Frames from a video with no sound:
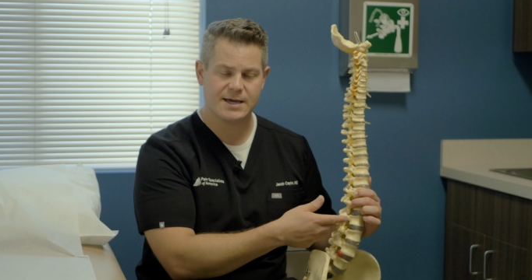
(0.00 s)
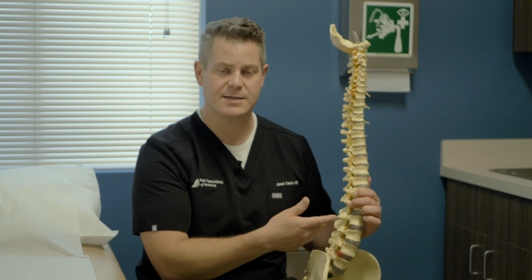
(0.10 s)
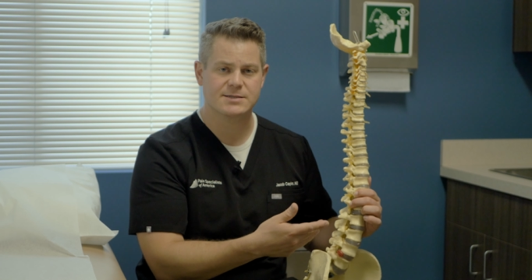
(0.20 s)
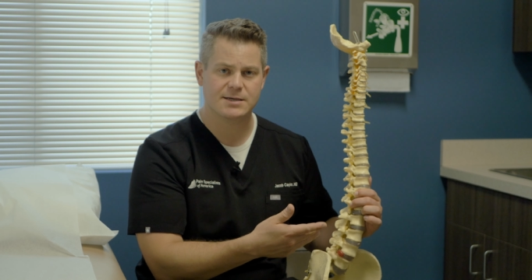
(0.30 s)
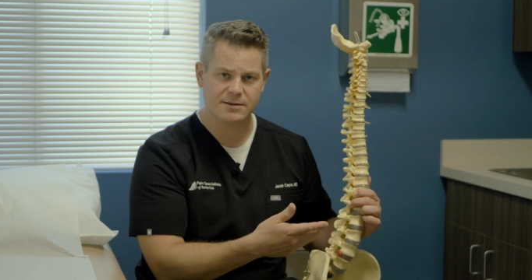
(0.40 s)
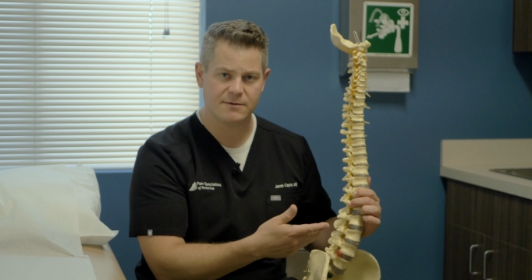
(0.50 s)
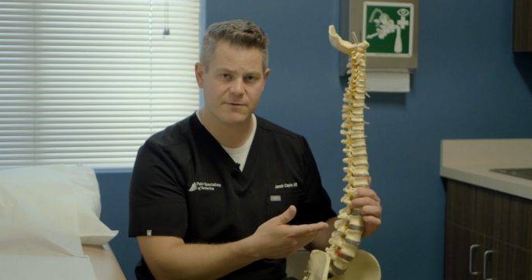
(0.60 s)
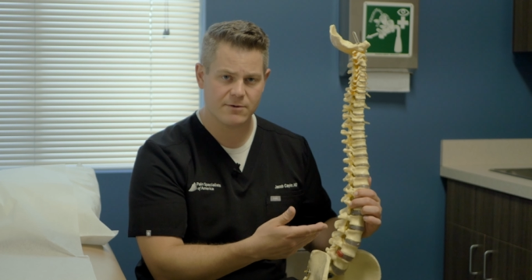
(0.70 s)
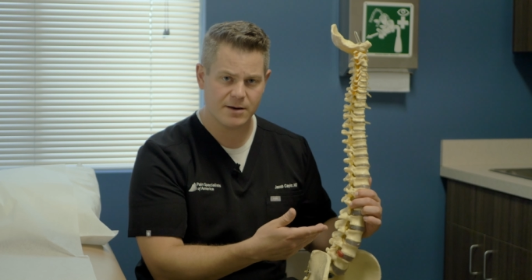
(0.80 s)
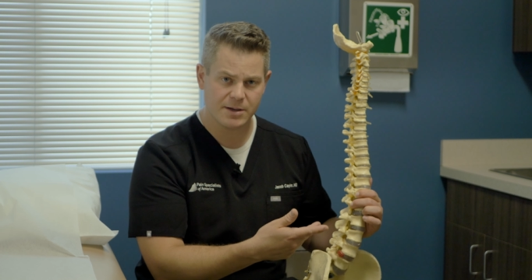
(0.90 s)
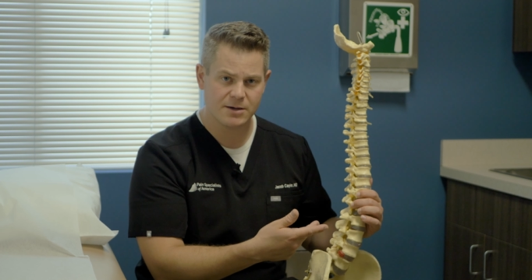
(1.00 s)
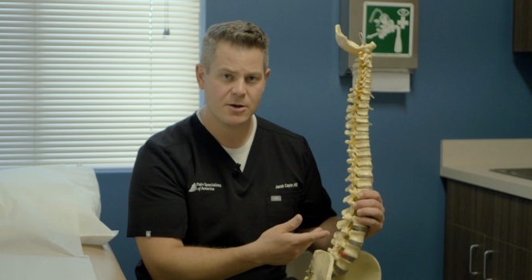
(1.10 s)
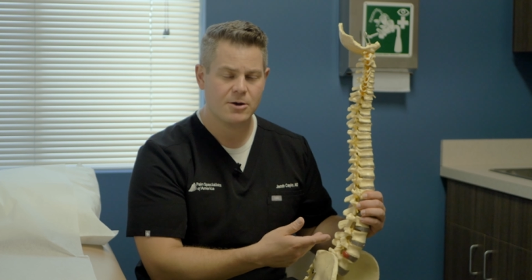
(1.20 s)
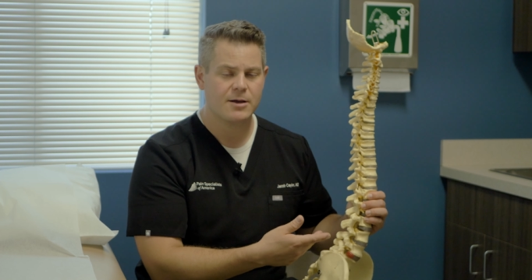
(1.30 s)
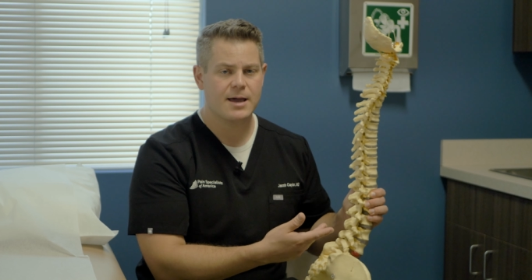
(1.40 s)
exiting the foramen,
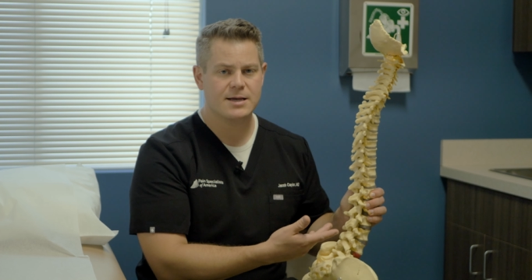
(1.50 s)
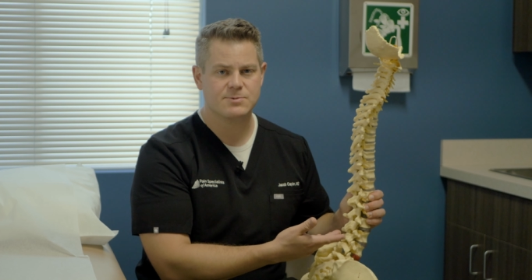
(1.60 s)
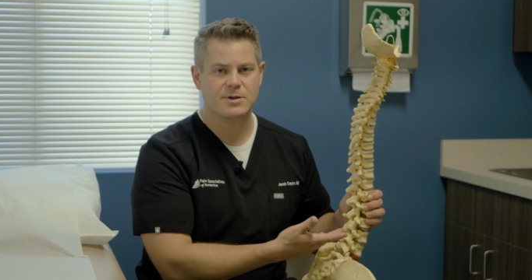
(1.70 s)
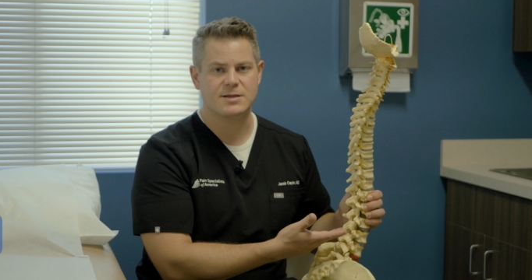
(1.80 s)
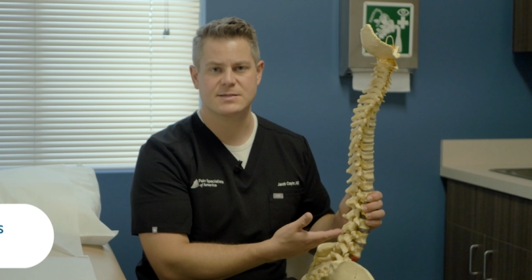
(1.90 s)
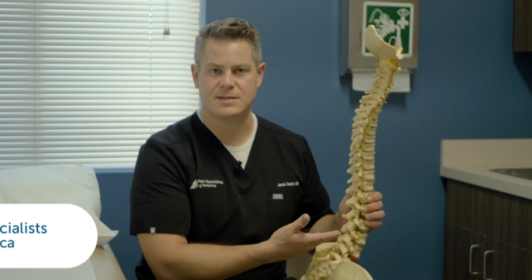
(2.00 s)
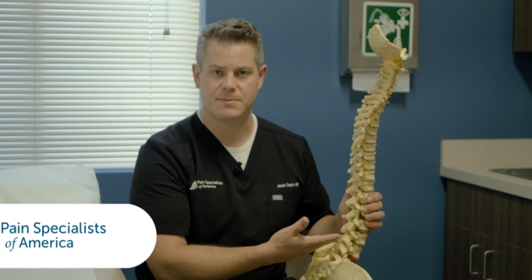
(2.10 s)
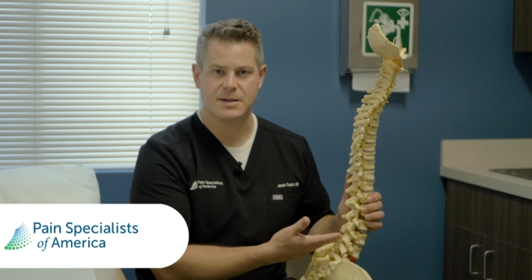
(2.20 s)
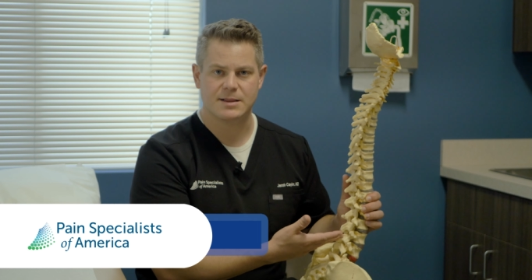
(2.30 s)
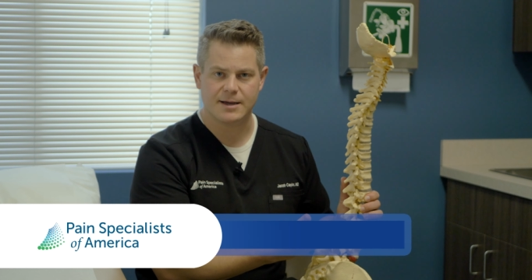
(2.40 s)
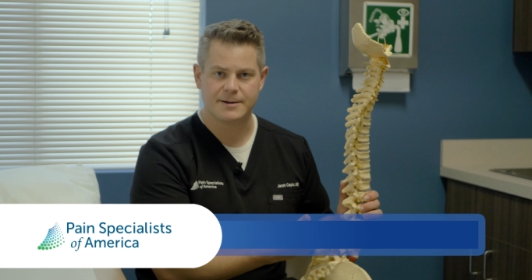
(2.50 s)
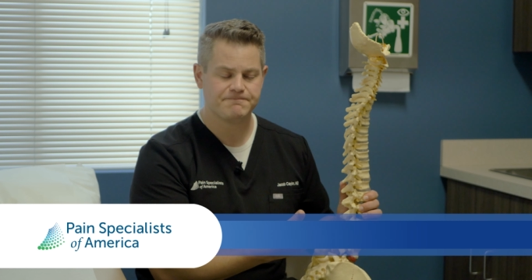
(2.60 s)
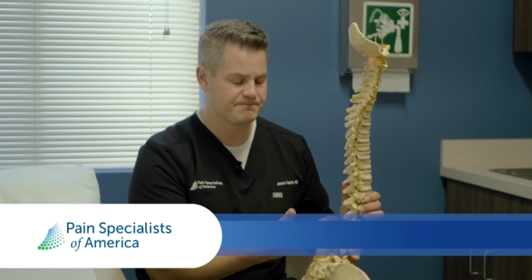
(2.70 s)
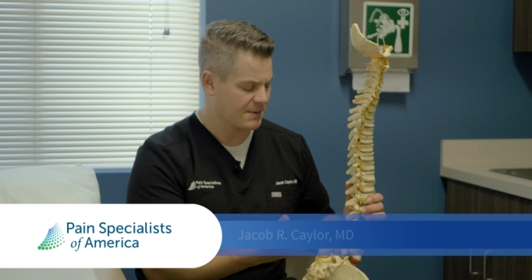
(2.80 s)
as well as in the midline.